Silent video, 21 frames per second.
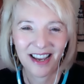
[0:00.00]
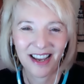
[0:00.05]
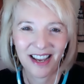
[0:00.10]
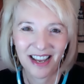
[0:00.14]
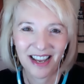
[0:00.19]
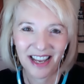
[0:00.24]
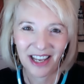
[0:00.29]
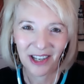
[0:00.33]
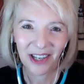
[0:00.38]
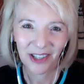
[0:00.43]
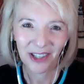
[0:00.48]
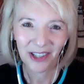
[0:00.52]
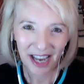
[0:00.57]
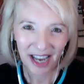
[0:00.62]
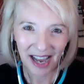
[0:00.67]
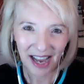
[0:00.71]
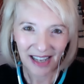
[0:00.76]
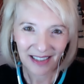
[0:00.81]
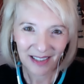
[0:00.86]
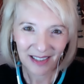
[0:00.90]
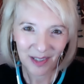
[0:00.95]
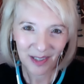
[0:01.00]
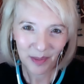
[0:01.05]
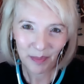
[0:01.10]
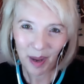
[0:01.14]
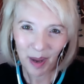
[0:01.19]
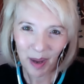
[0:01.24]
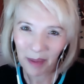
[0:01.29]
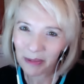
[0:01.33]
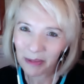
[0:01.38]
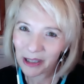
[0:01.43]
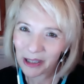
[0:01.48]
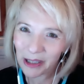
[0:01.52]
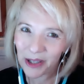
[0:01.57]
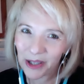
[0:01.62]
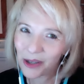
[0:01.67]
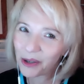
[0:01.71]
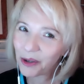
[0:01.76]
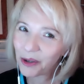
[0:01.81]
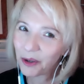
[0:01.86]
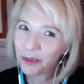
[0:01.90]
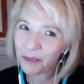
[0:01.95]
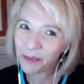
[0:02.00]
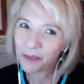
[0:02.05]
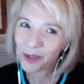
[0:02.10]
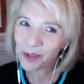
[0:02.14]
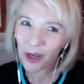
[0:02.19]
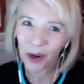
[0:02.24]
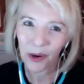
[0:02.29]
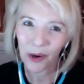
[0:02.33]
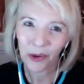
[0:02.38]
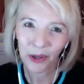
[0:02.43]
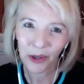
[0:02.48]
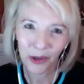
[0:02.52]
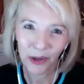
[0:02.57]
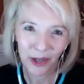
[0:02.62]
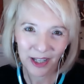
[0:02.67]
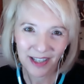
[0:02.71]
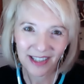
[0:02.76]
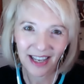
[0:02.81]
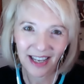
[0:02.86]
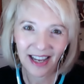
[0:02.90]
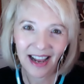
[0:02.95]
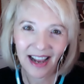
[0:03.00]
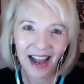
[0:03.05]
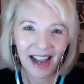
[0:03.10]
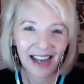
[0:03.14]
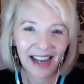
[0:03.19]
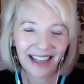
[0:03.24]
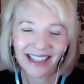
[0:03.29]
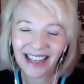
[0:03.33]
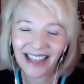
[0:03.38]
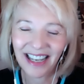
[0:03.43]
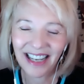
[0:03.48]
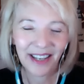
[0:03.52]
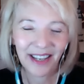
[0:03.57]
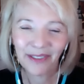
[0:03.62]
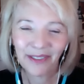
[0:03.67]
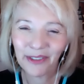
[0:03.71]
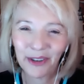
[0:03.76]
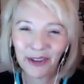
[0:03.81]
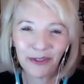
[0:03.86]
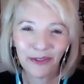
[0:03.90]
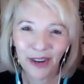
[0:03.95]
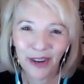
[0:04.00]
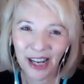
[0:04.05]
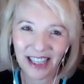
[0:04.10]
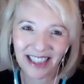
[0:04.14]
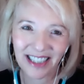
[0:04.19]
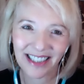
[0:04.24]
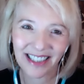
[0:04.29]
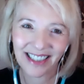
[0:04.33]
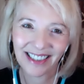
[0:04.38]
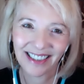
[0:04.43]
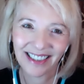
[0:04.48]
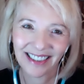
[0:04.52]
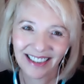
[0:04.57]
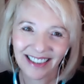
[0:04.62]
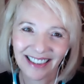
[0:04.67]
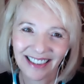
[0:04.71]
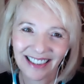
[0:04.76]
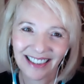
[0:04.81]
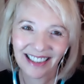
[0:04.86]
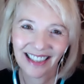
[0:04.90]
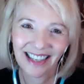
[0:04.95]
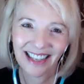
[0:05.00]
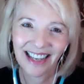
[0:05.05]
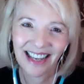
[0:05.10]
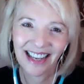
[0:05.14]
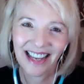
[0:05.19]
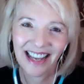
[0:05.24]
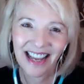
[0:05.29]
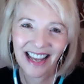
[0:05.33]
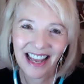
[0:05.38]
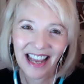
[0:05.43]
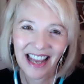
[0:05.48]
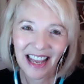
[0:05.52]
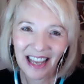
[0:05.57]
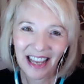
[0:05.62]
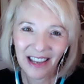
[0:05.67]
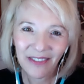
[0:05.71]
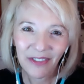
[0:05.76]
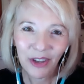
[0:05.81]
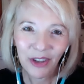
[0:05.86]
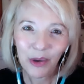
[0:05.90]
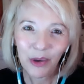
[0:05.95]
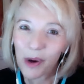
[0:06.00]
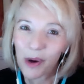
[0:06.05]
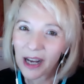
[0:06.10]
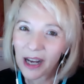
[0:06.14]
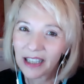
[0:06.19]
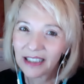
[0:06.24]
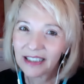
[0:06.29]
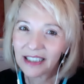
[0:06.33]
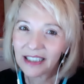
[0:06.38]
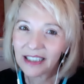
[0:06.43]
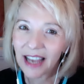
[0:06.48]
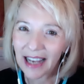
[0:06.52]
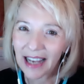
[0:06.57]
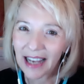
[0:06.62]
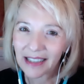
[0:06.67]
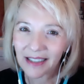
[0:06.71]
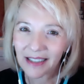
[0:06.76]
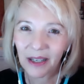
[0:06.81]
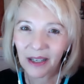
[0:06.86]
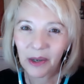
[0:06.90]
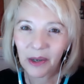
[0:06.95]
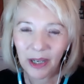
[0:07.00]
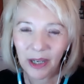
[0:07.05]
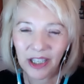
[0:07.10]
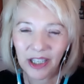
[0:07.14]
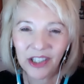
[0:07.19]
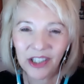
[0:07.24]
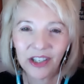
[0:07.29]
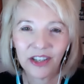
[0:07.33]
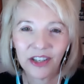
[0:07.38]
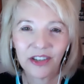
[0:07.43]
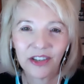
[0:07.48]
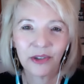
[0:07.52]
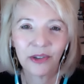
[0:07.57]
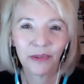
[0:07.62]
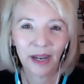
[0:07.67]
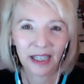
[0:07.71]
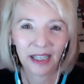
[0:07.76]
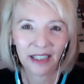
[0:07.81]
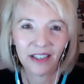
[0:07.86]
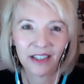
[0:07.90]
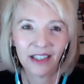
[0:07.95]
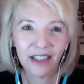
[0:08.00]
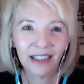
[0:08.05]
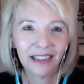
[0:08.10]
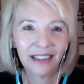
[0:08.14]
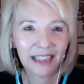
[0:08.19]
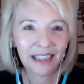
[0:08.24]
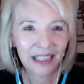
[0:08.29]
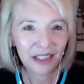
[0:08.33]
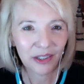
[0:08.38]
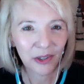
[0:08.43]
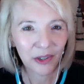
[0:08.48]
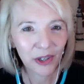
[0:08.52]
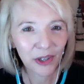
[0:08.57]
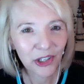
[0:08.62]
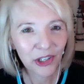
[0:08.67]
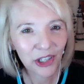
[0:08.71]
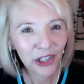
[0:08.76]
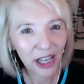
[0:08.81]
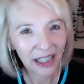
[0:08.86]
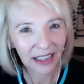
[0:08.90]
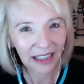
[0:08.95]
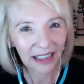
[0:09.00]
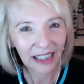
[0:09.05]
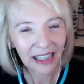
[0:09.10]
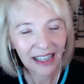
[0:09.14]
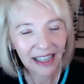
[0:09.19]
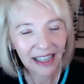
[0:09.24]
Your chats are public to the group, so you can say hi to any of your friends. If you want to ask a question directed to Lisa or Shelley,